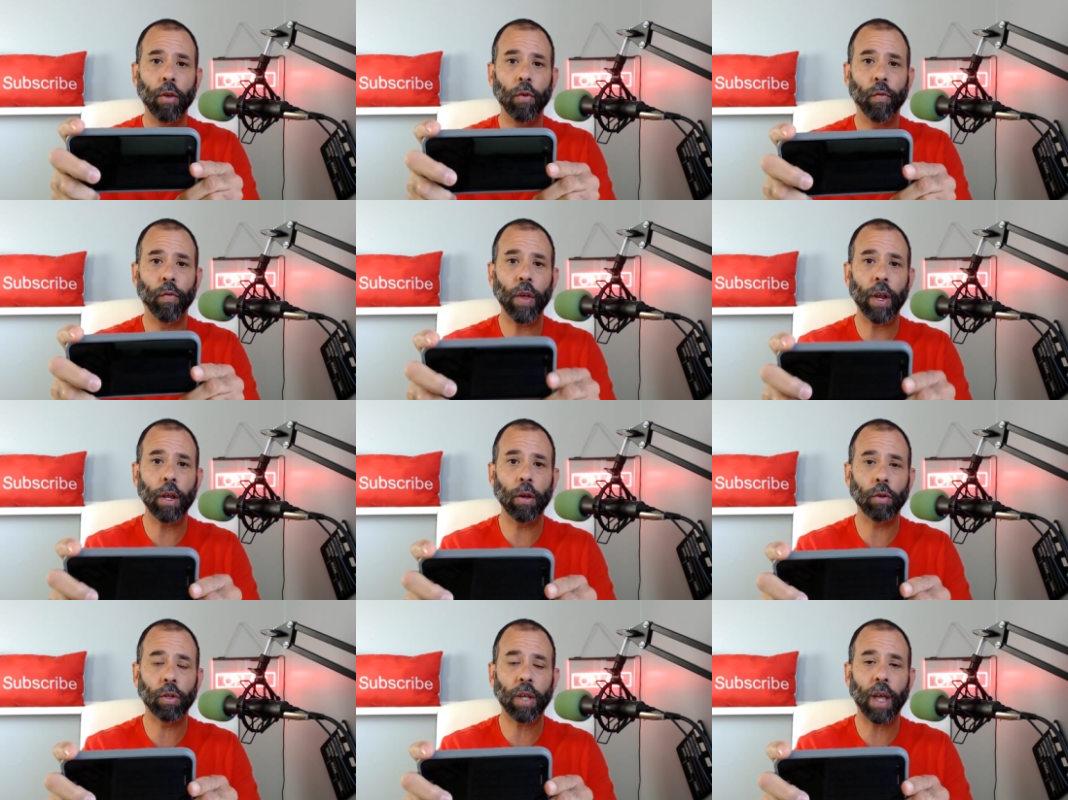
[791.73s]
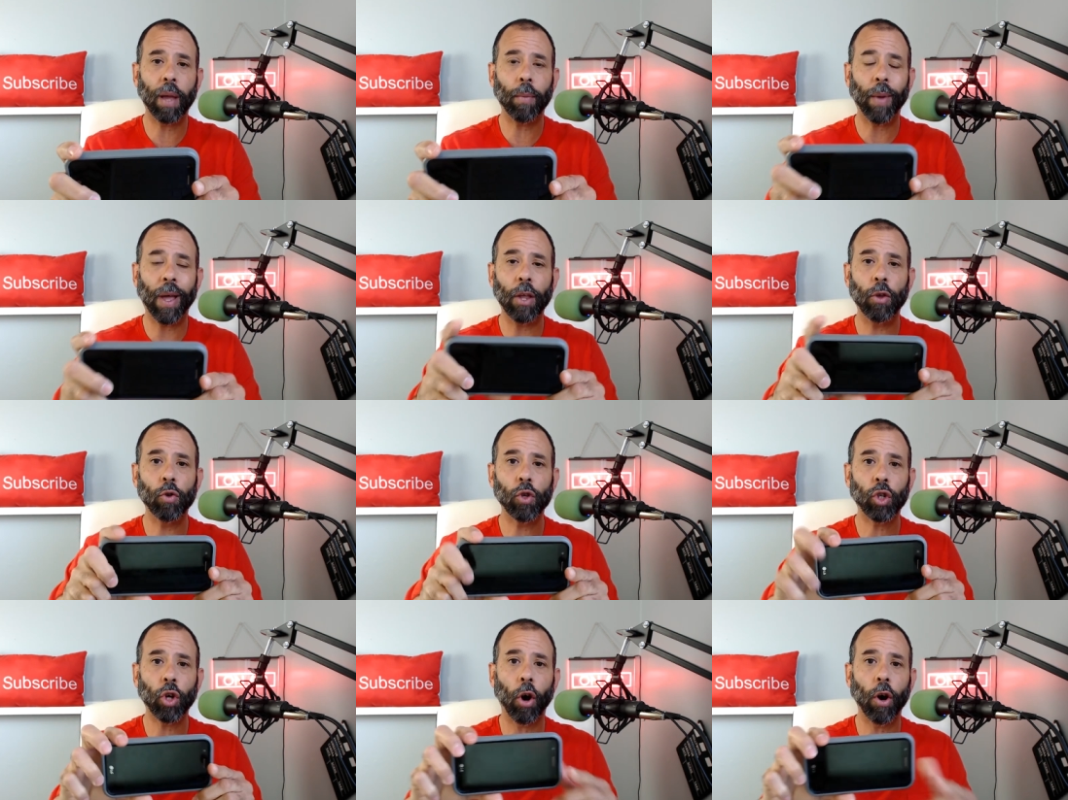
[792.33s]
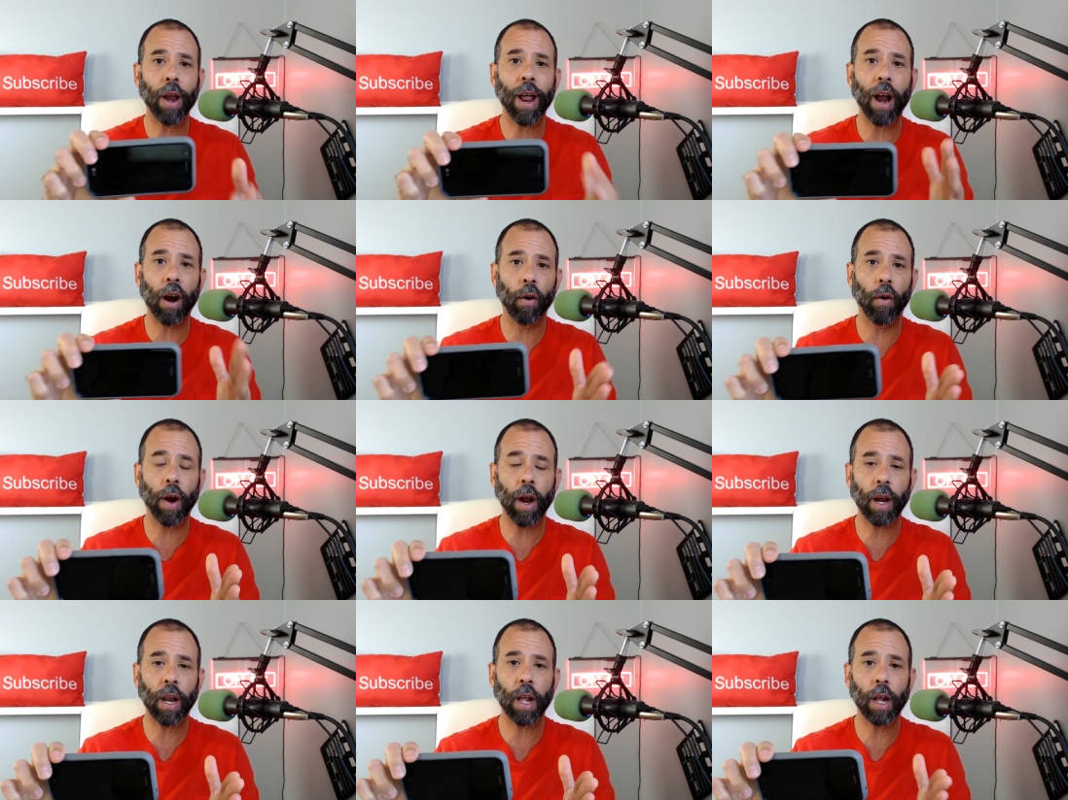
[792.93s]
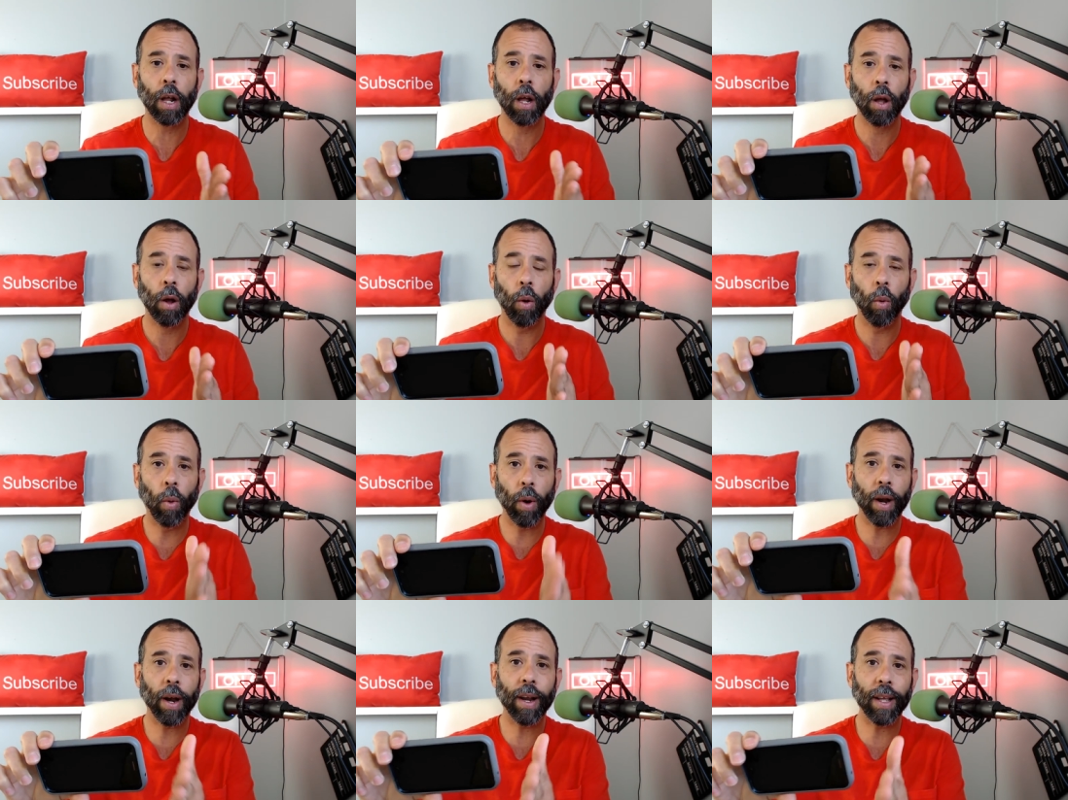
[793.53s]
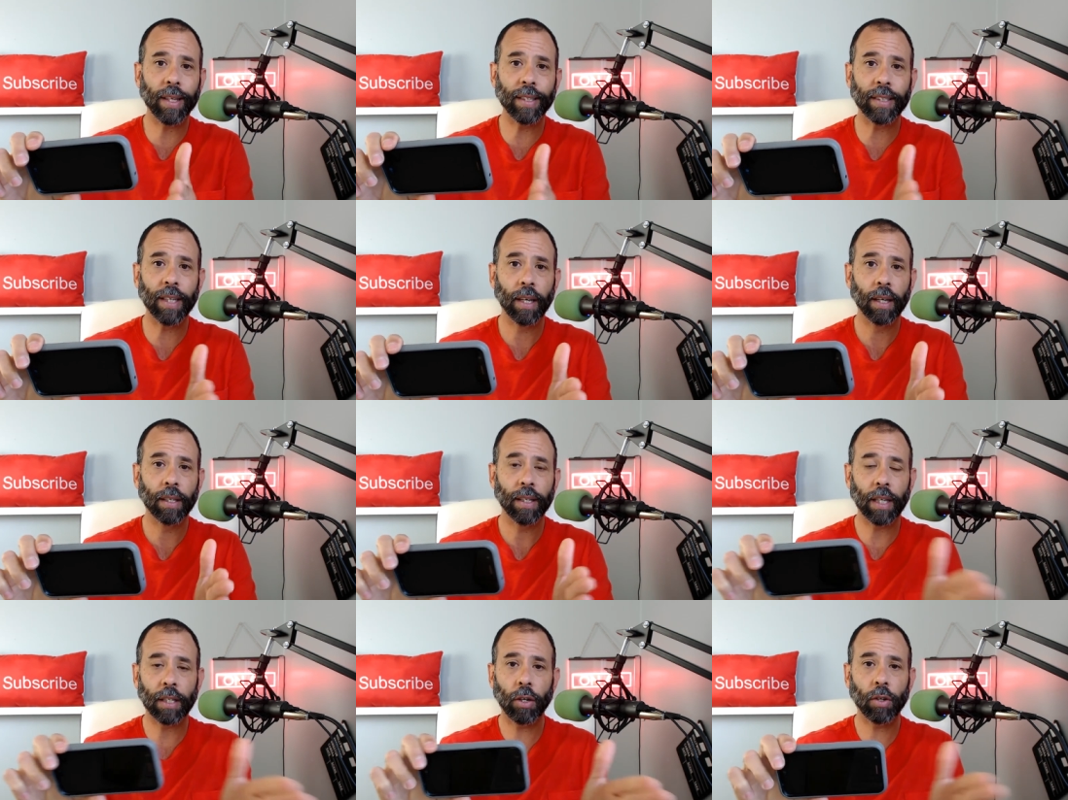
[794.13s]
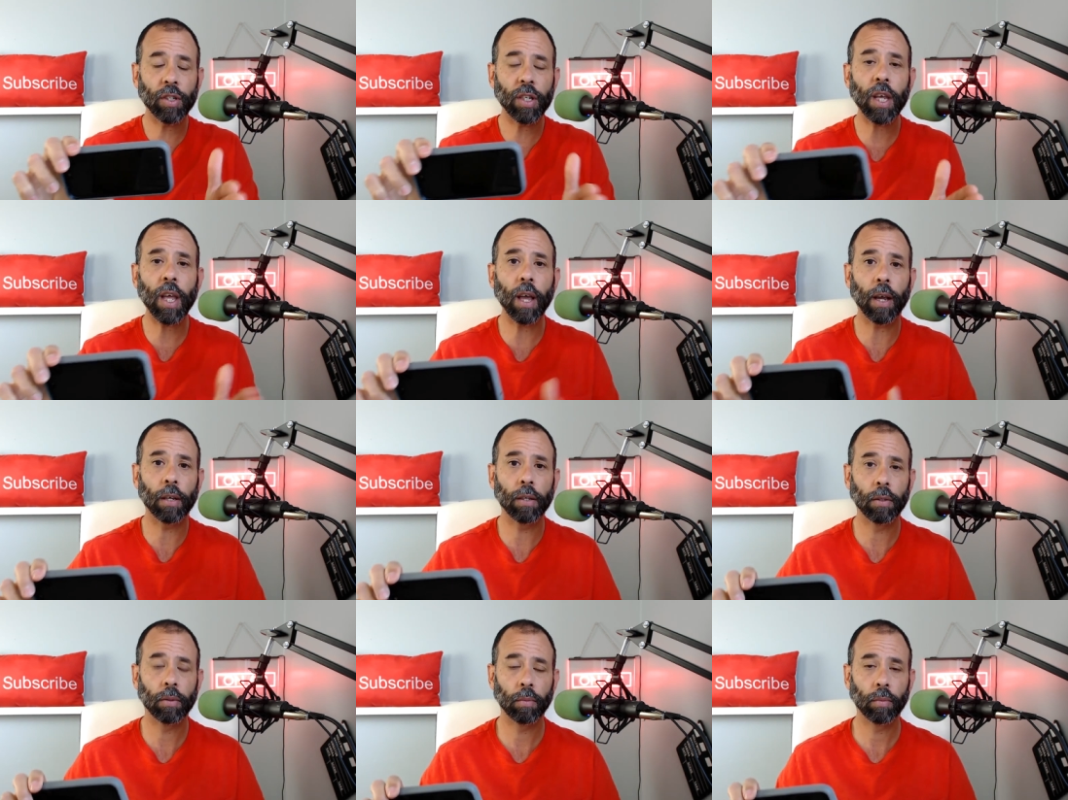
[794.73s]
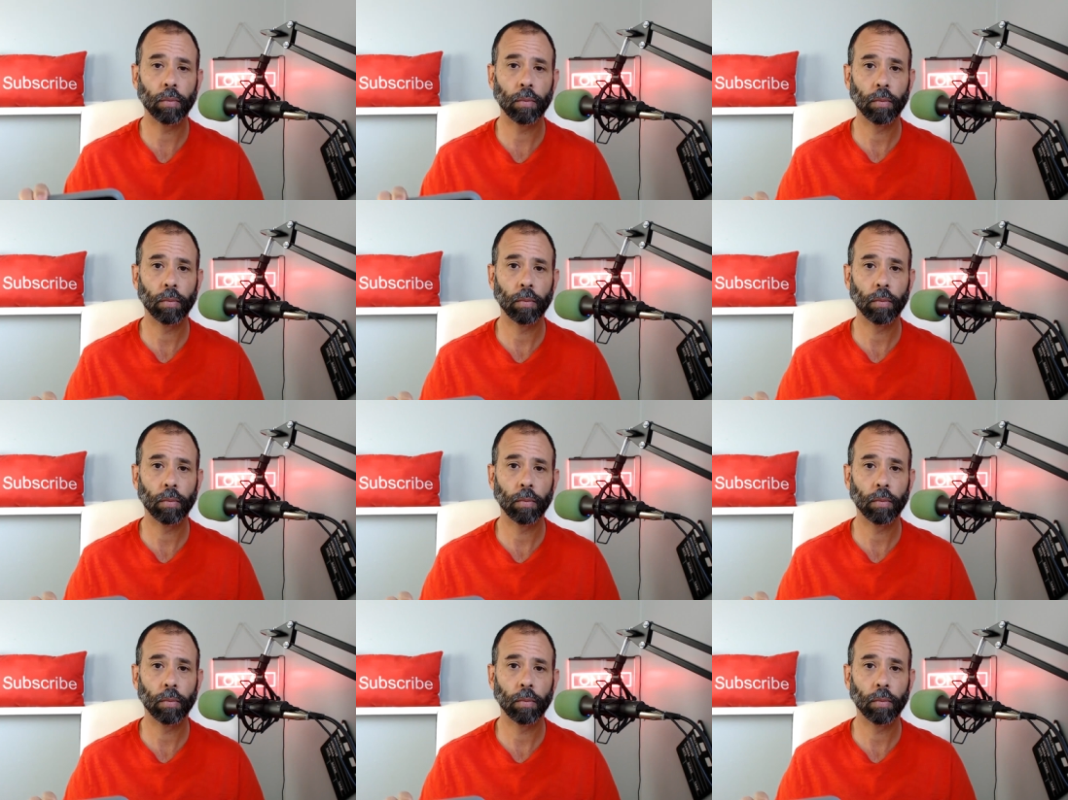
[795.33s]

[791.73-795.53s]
and you videotape, and you start narrating what it is that they're seeing.